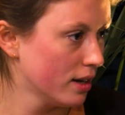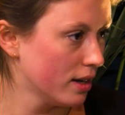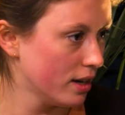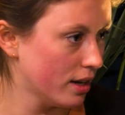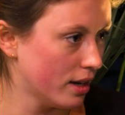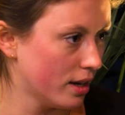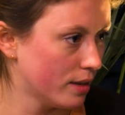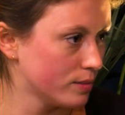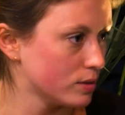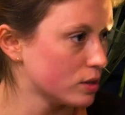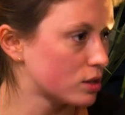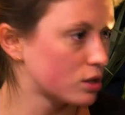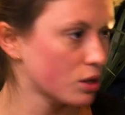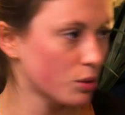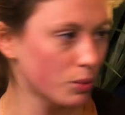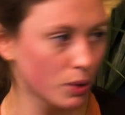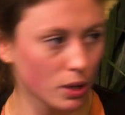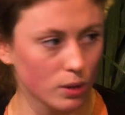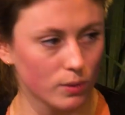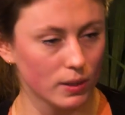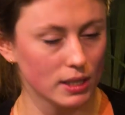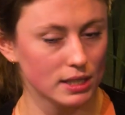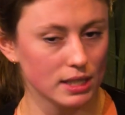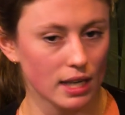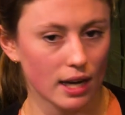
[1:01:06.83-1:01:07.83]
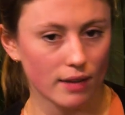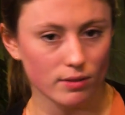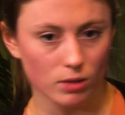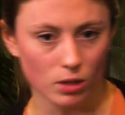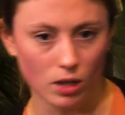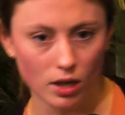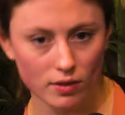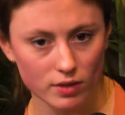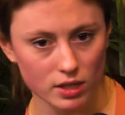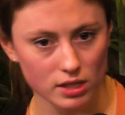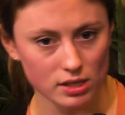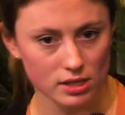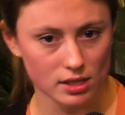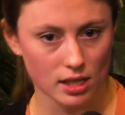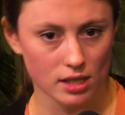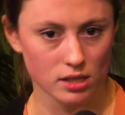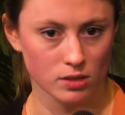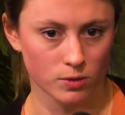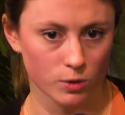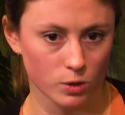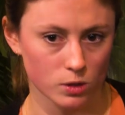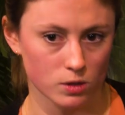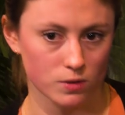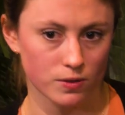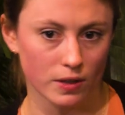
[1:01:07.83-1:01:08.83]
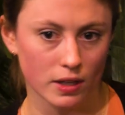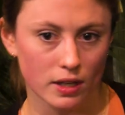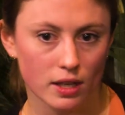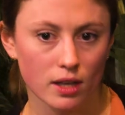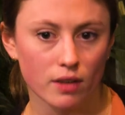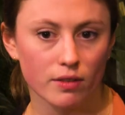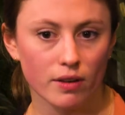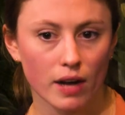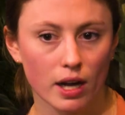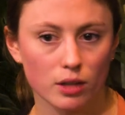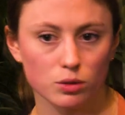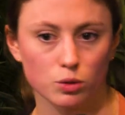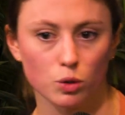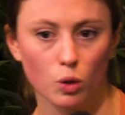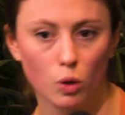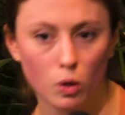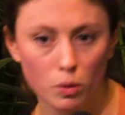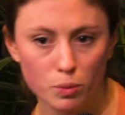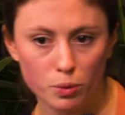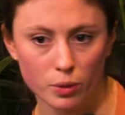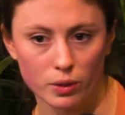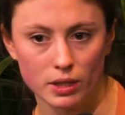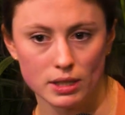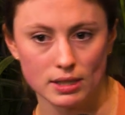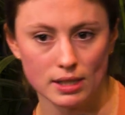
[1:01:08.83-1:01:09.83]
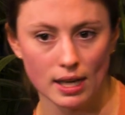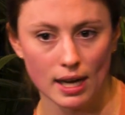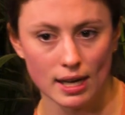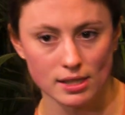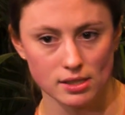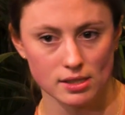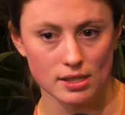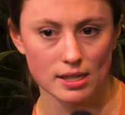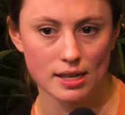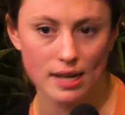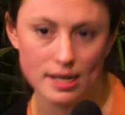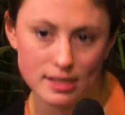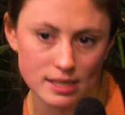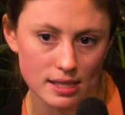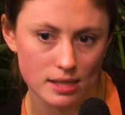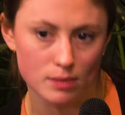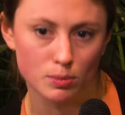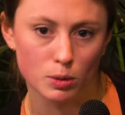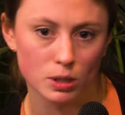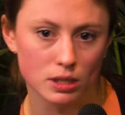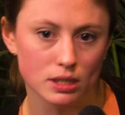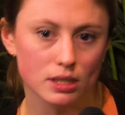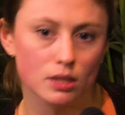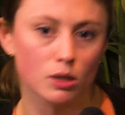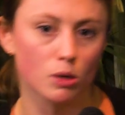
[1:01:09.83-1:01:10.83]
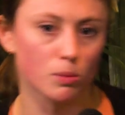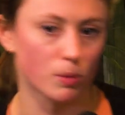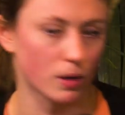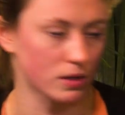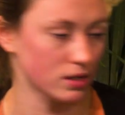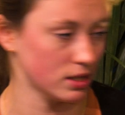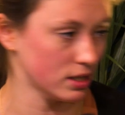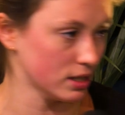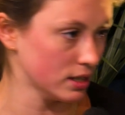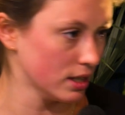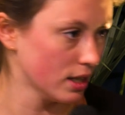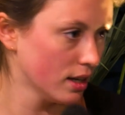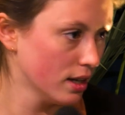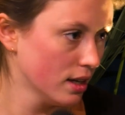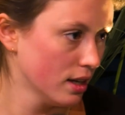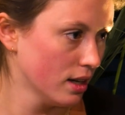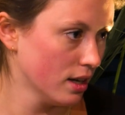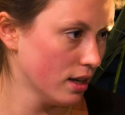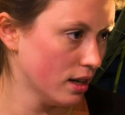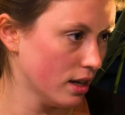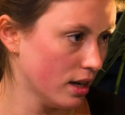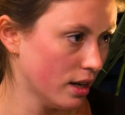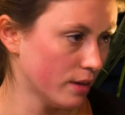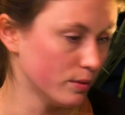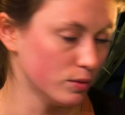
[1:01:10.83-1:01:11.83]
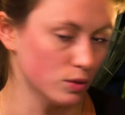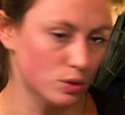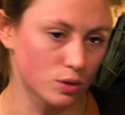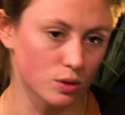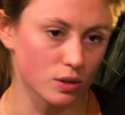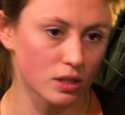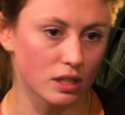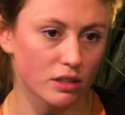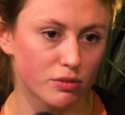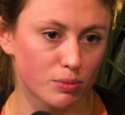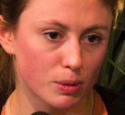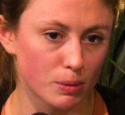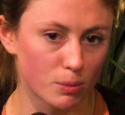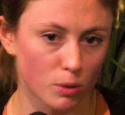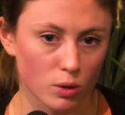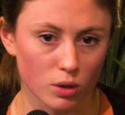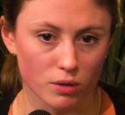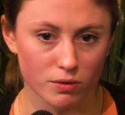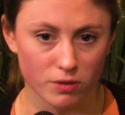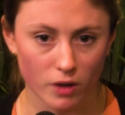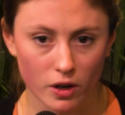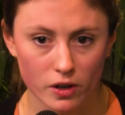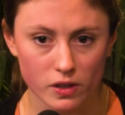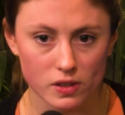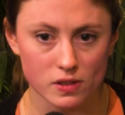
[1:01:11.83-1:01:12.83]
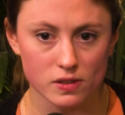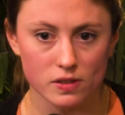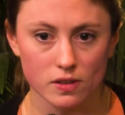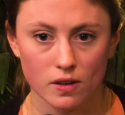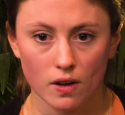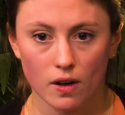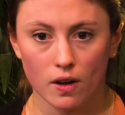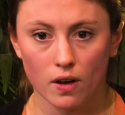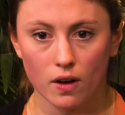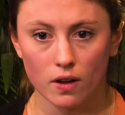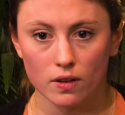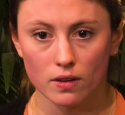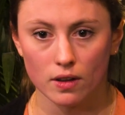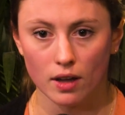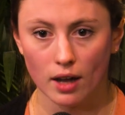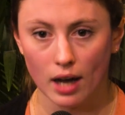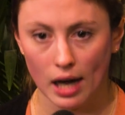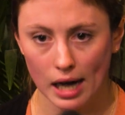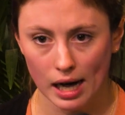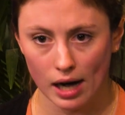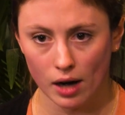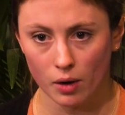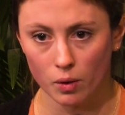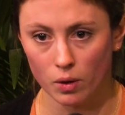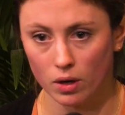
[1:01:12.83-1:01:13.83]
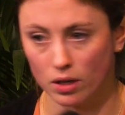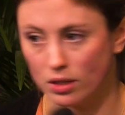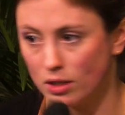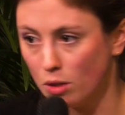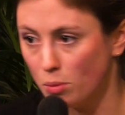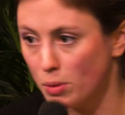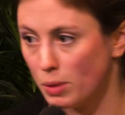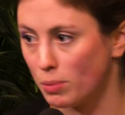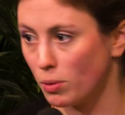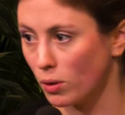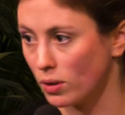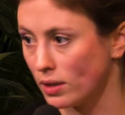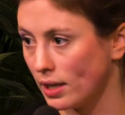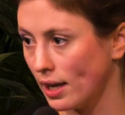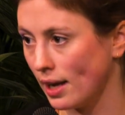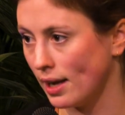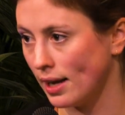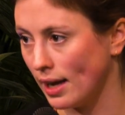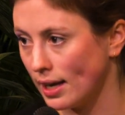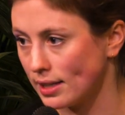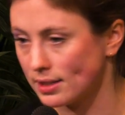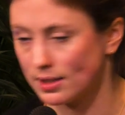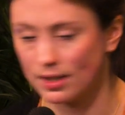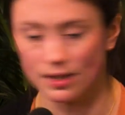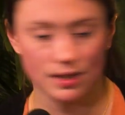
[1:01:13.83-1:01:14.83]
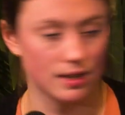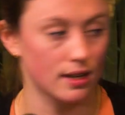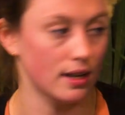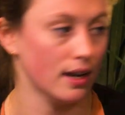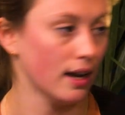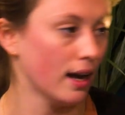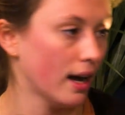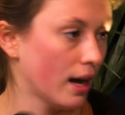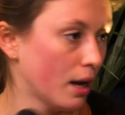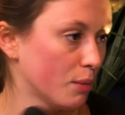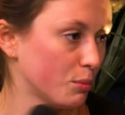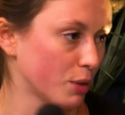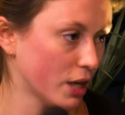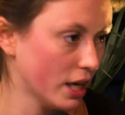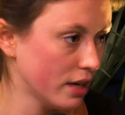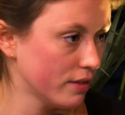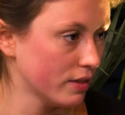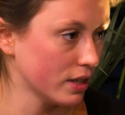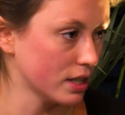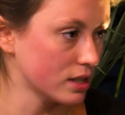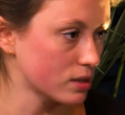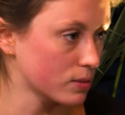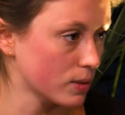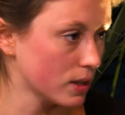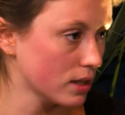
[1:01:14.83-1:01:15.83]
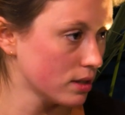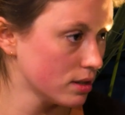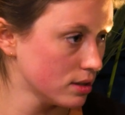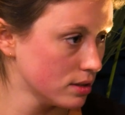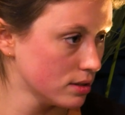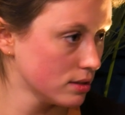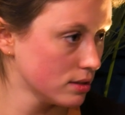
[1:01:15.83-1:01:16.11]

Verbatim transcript: Um, so we already have a governance task force thinking of how to operate as an elected political party um, to give people a voice on how the people they elected are behaving as well.